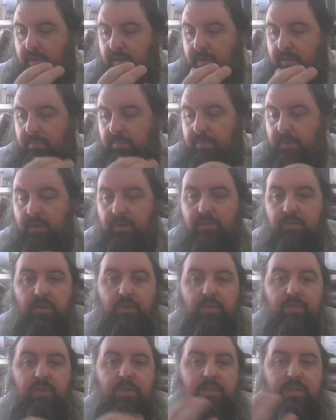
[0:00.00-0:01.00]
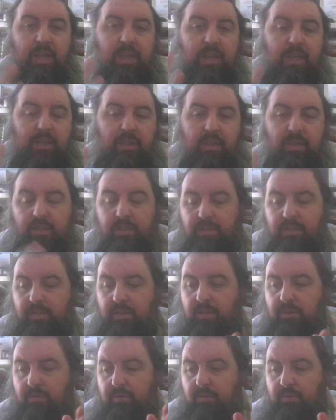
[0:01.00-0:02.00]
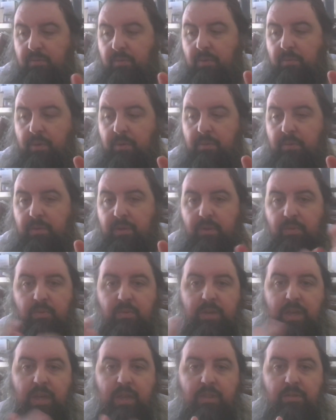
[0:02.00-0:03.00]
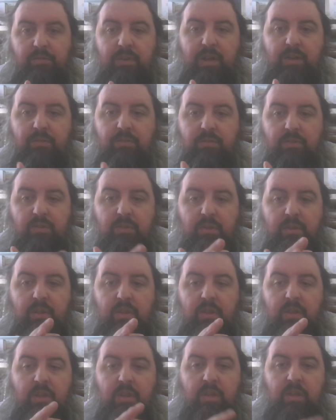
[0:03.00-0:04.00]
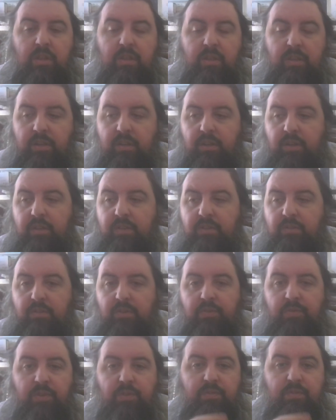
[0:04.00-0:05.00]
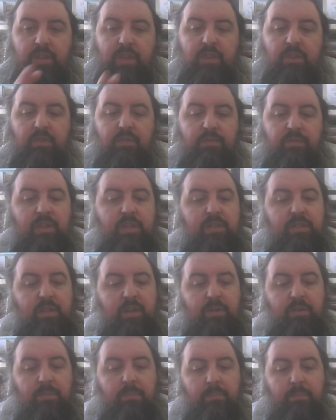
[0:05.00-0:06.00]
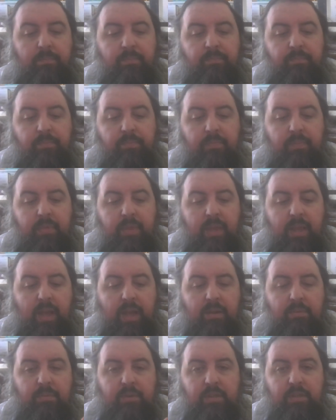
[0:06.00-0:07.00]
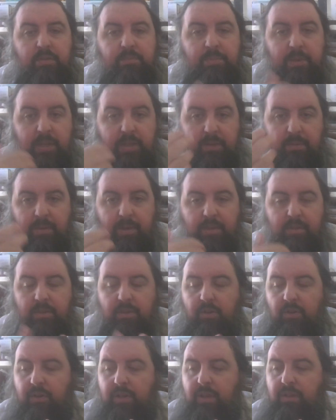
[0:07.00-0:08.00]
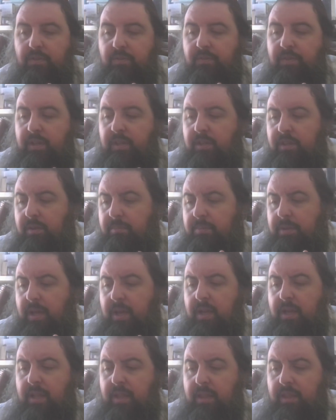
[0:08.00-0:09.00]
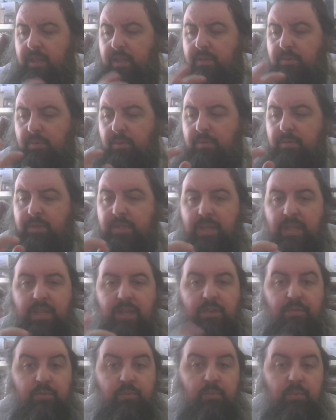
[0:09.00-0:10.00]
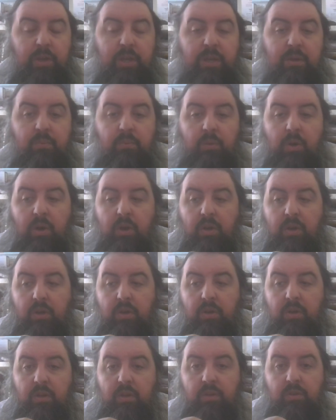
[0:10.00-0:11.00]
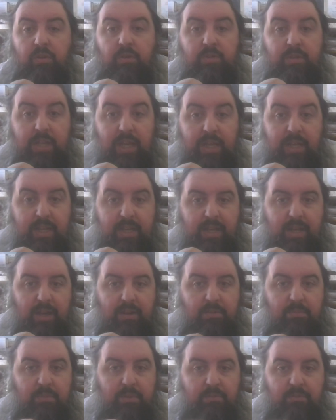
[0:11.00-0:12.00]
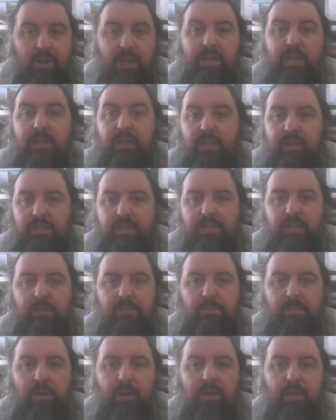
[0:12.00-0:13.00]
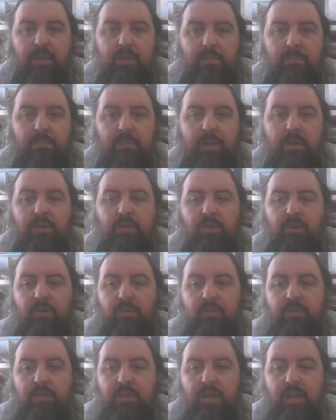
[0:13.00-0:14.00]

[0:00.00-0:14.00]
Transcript: Passover Seder, that's the one where we all gather around on the night of the 15th of Nisan, and we speak about the going out of Egypt. That's why we said if we were not taken out miraculously by God,